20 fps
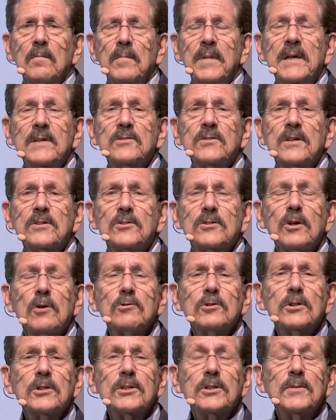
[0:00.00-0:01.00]
means that
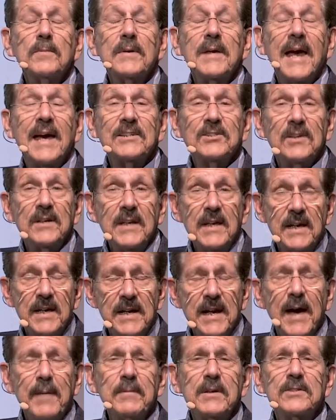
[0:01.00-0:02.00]
socialism as an
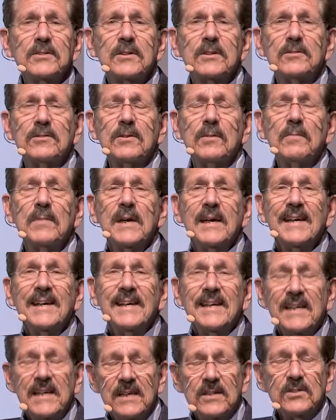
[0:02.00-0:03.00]
economic system
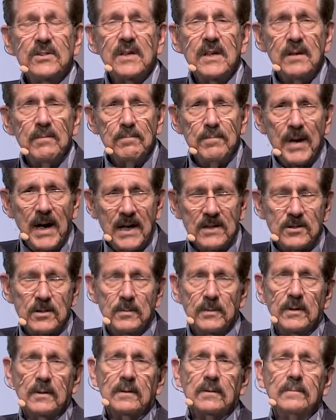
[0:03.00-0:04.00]
is
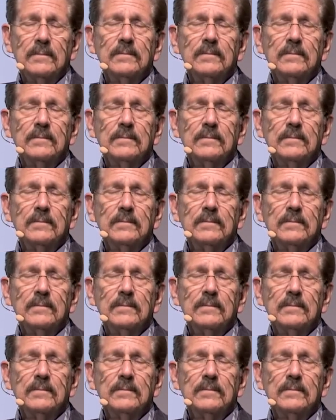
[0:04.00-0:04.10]
impossible.